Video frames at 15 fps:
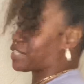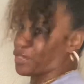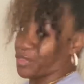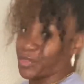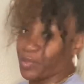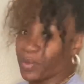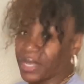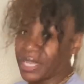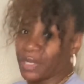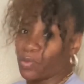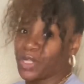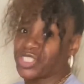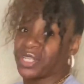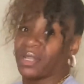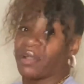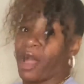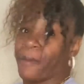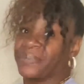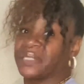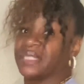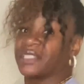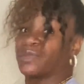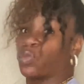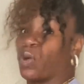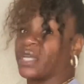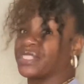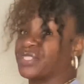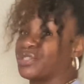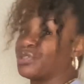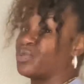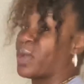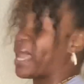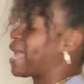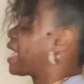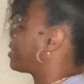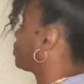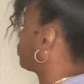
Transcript: 3, which encompasses 1, 2, and